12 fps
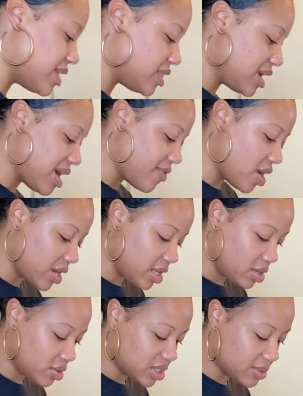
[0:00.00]
I think I've
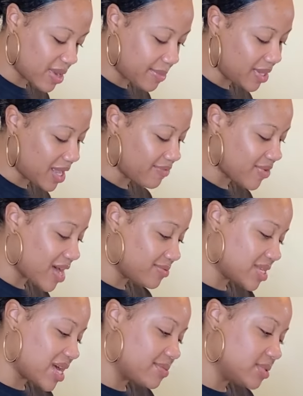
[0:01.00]
already used it maybe like
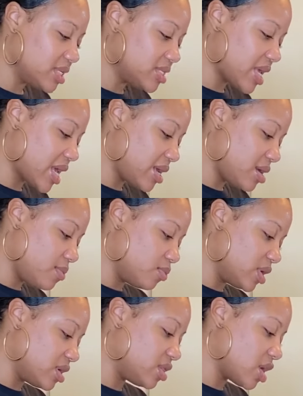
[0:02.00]
five times. This came
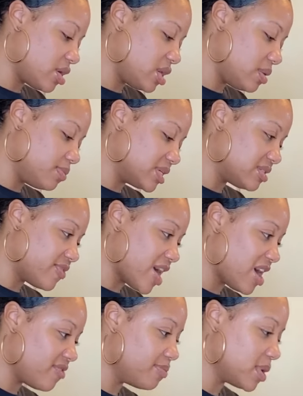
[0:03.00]
with 30 plus
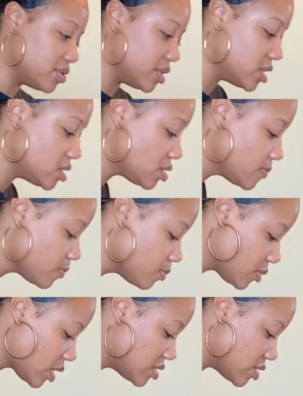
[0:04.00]
five bonus.
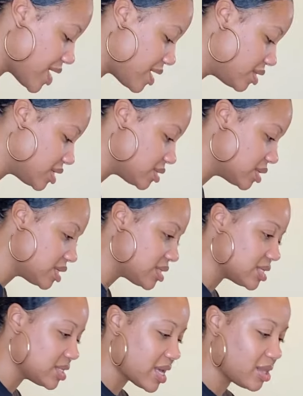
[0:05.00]
So how this looks
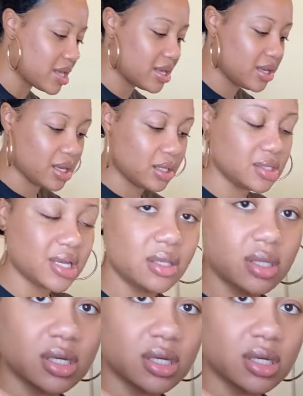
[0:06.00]
is that like, it looks like